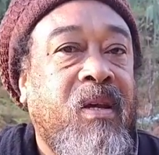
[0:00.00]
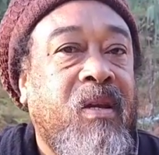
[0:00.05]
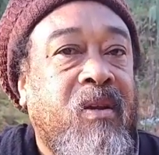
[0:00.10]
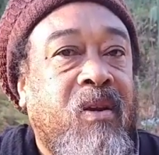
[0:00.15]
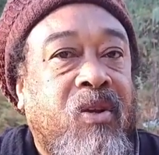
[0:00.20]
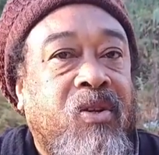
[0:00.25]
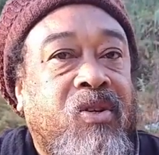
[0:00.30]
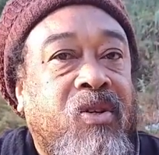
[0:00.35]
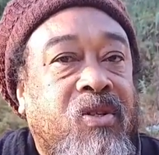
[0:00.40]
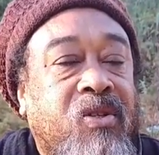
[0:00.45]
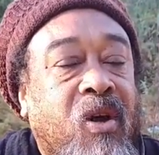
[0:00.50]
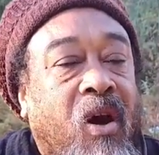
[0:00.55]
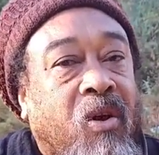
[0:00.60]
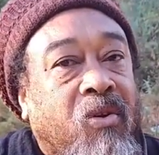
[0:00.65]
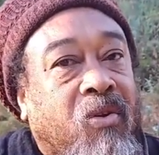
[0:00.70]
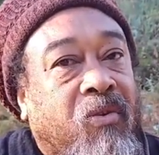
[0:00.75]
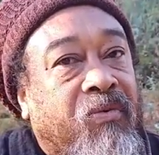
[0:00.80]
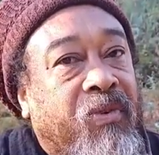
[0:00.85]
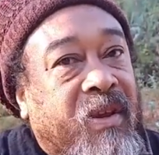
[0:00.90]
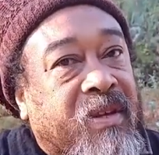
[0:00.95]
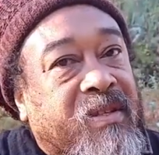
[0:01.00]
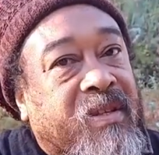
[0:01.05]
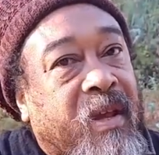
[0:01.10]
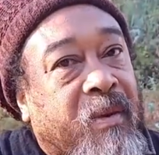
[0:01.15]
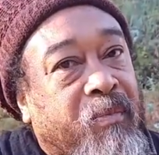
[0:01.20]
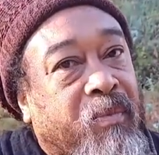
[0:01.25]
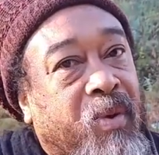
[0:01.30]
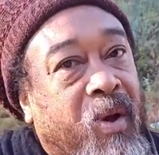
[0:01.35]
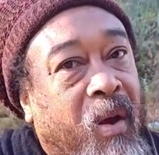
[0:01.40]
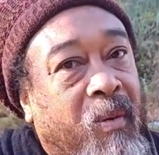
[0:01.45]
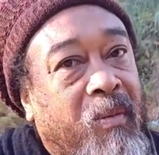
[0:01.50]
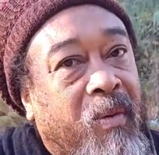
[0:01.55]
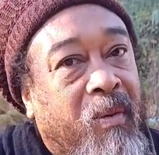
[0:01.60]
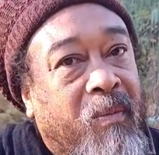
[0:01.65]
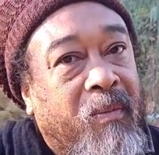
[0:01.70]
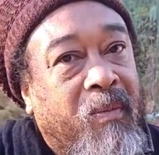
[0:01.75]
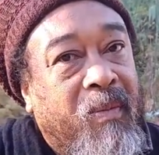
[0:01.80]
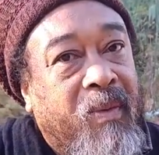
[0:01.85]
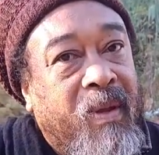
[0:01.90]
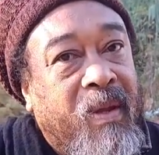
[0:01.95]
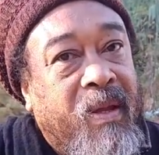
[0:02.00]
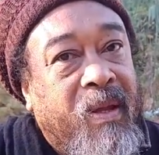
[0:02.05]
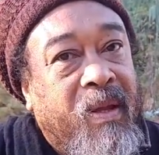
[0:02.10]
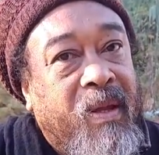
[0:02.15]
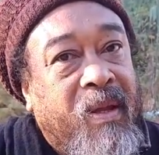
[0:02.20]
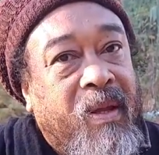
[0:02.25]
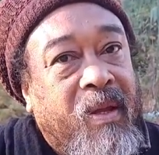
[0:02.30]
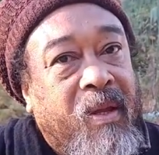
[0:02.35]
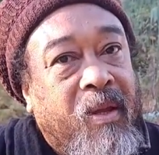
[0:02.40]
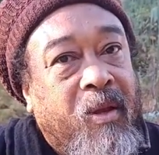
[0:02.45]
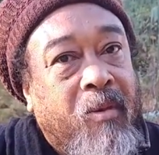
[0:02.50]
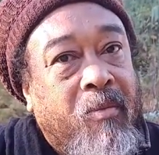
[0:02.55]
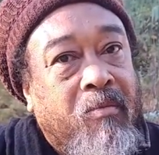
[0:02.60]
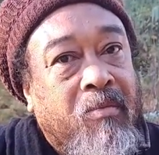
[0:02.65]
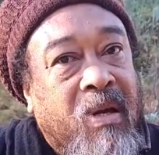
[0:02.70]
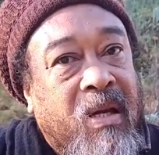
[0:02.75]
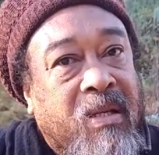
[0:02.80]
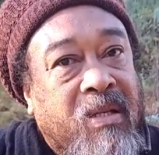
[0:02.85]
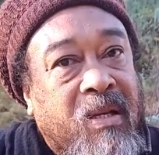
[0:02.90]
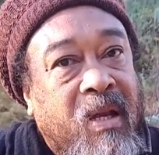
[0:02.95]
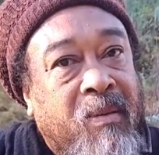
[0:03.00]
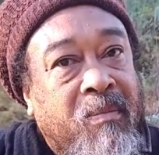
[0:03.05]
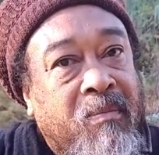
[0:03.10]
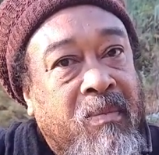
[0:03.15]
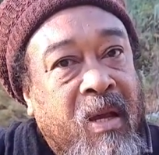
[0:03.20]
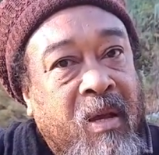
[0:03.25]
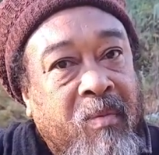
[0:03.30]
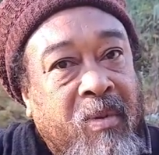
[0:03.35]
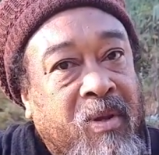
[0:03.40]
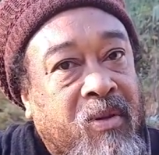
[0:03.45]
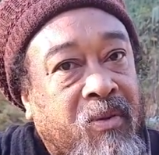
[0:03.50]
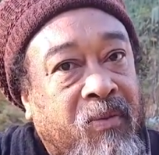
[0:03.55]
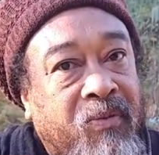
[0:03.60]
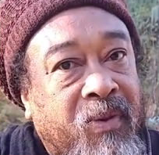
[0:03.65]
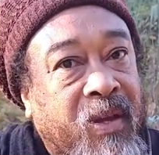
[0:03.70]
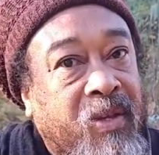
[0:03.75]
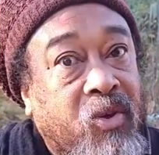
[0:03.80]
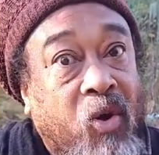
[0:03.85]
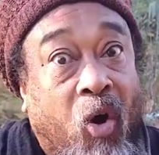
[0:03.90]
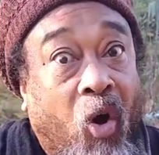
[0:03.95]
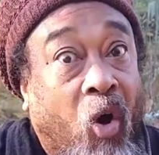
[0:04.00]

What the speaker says: not just how to fix that problem, but maybe to fix